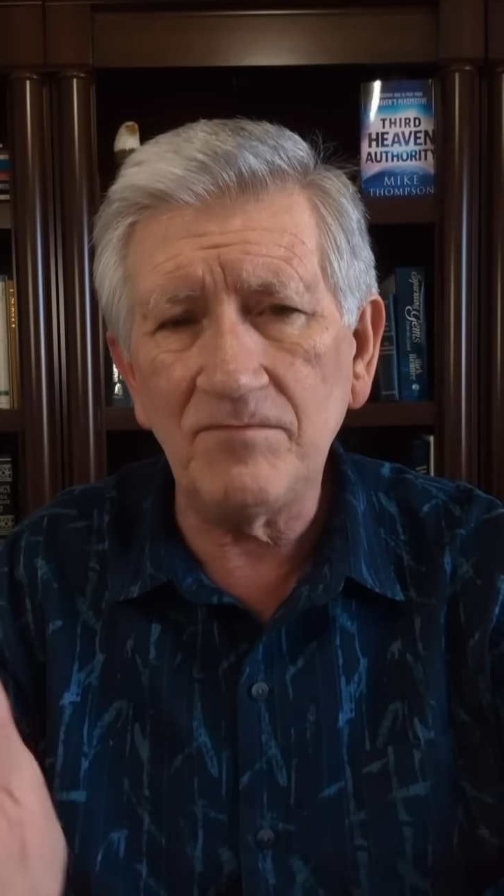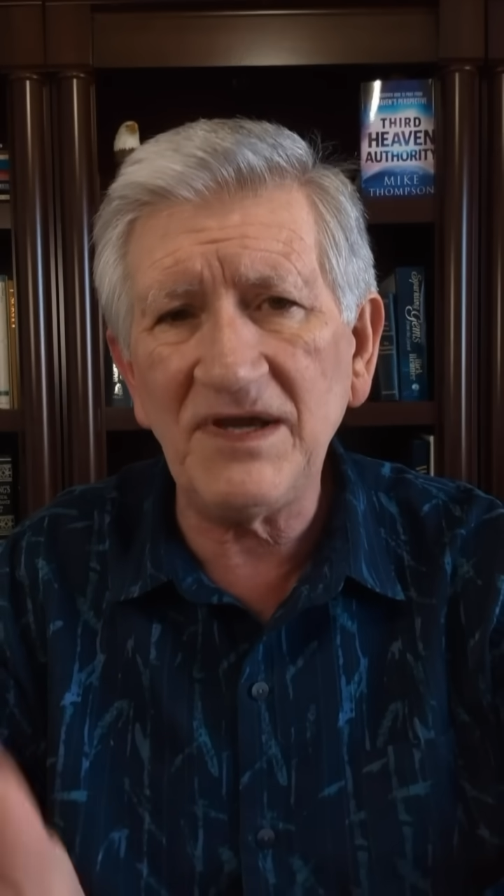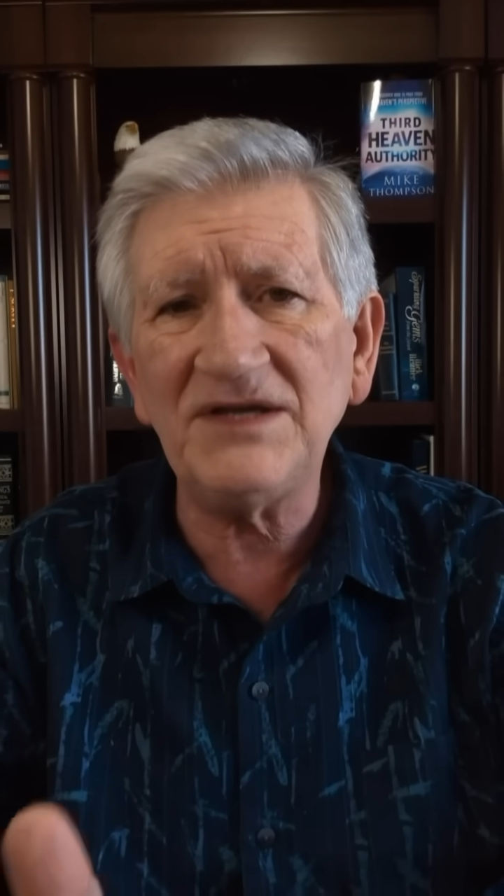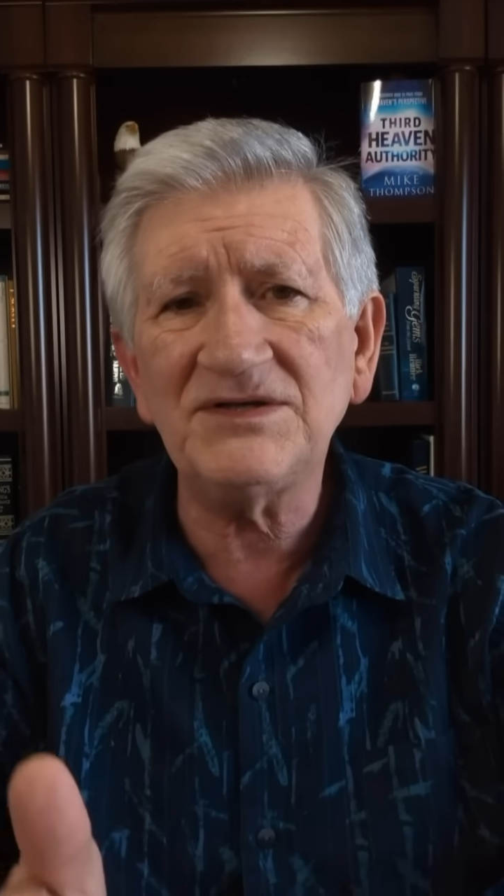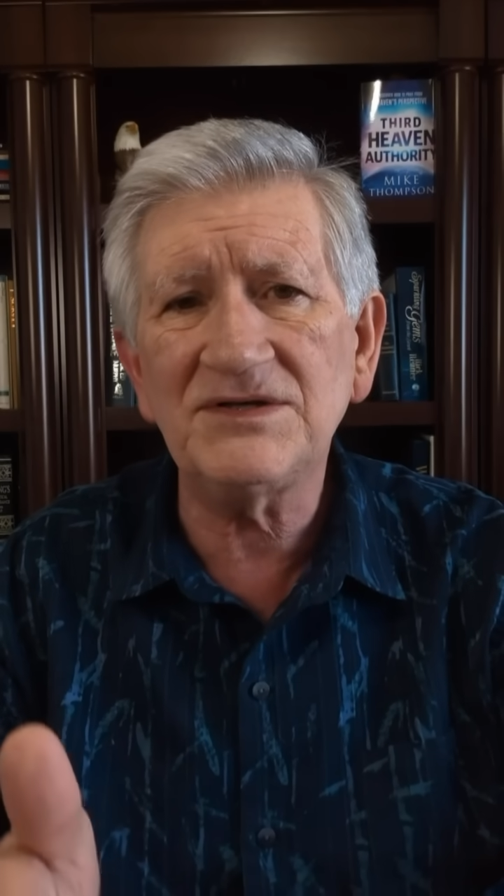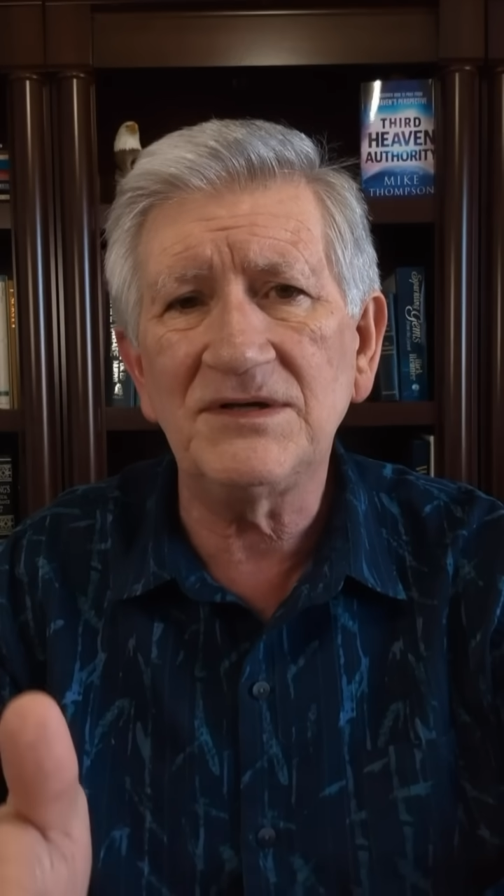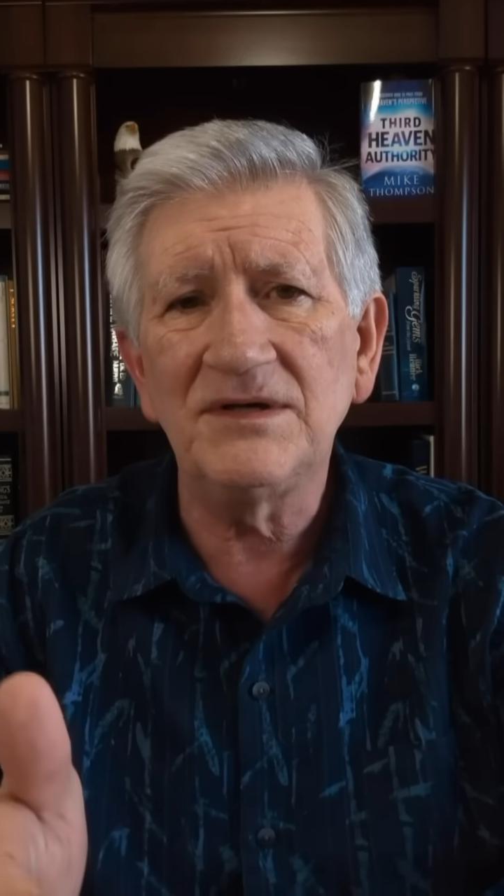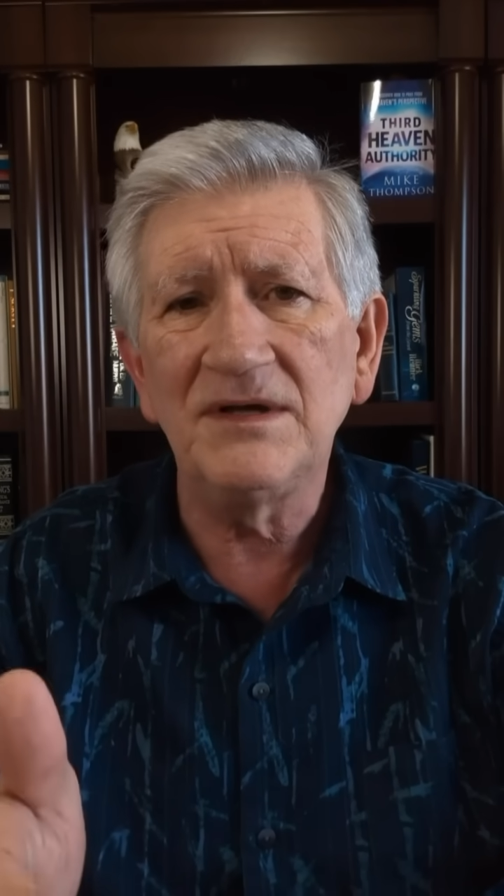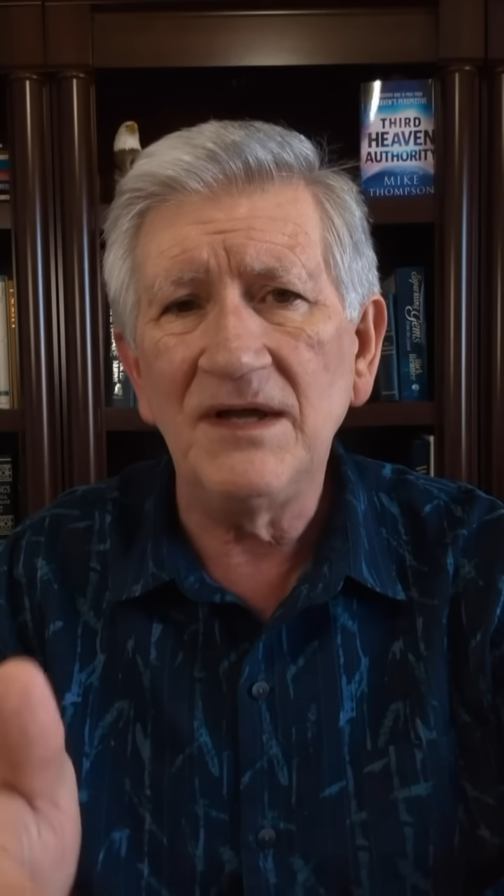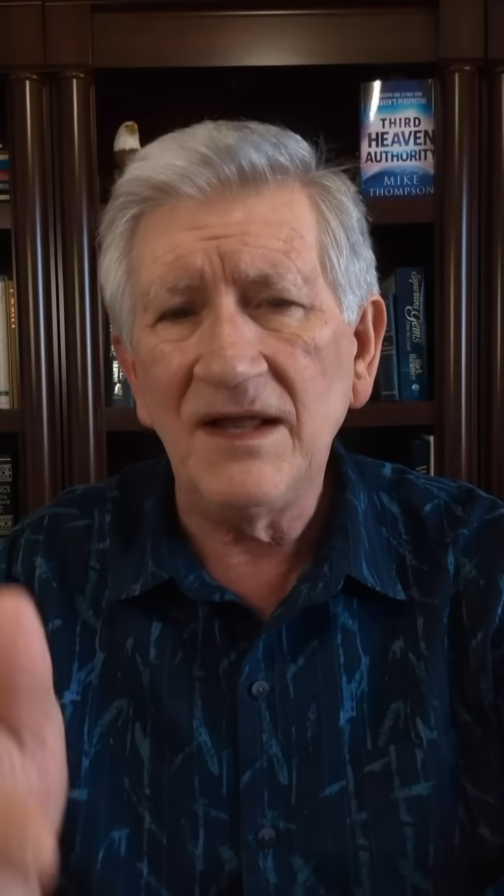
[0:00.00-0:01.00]
beast
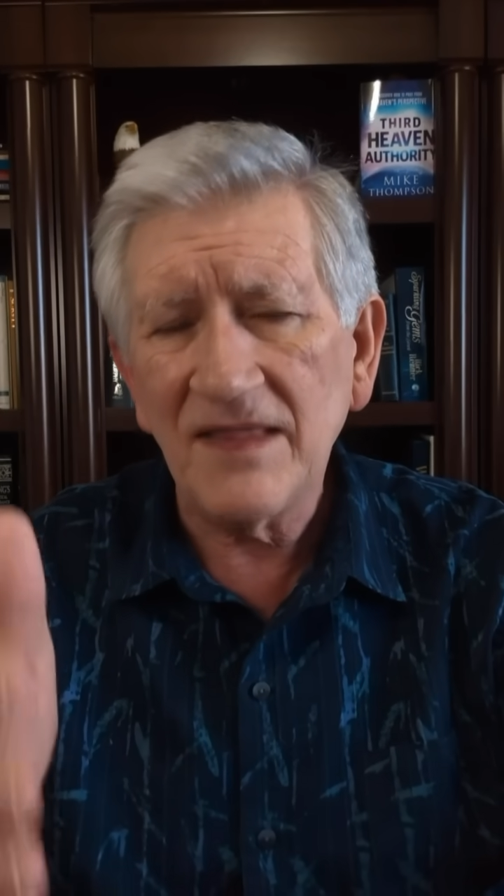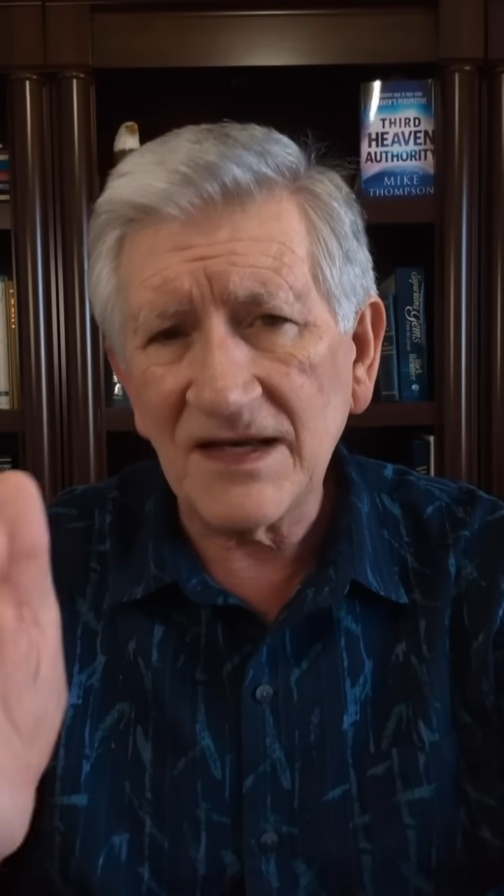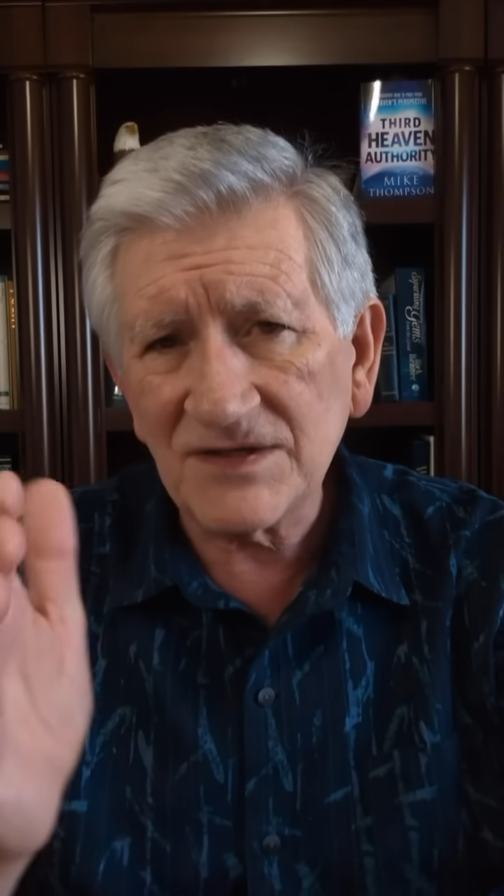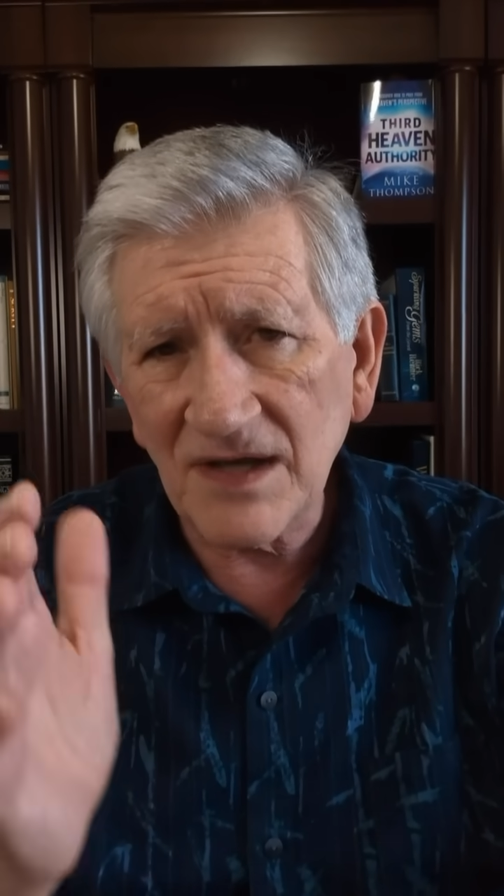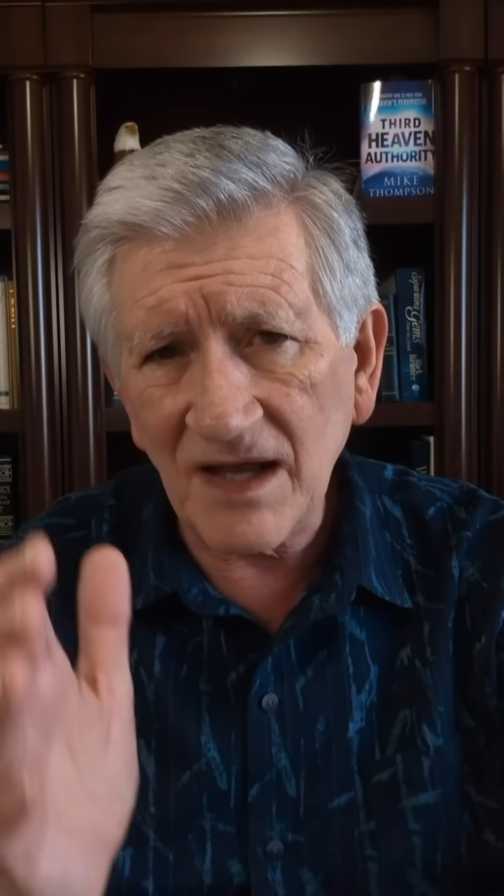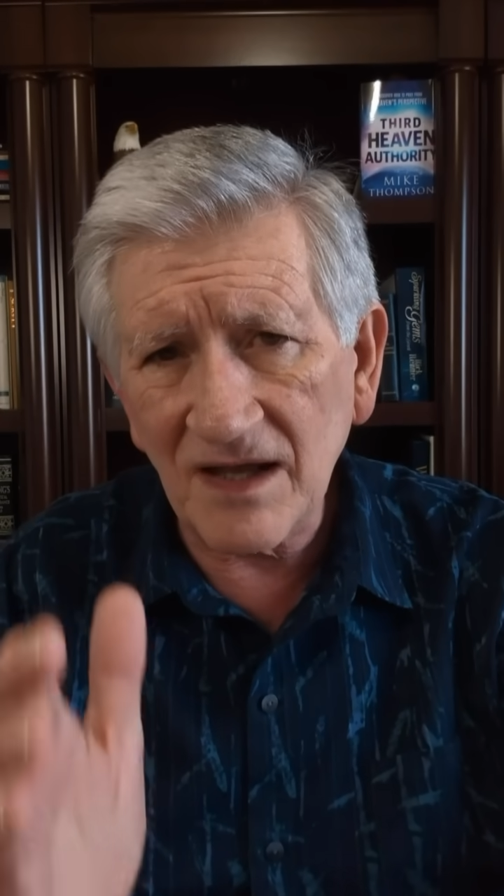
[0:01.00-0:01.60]
that's